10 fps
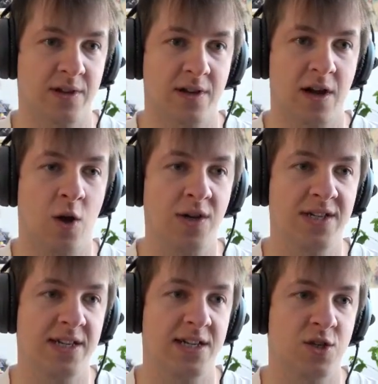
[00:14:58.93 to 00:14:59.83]
I always
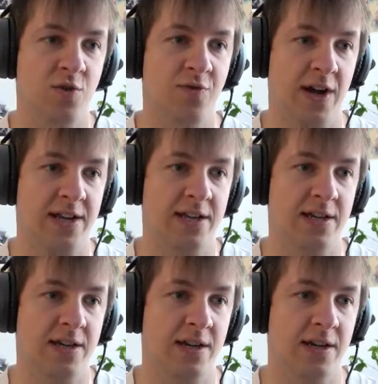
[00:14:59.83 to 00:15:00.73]
think it's so funny.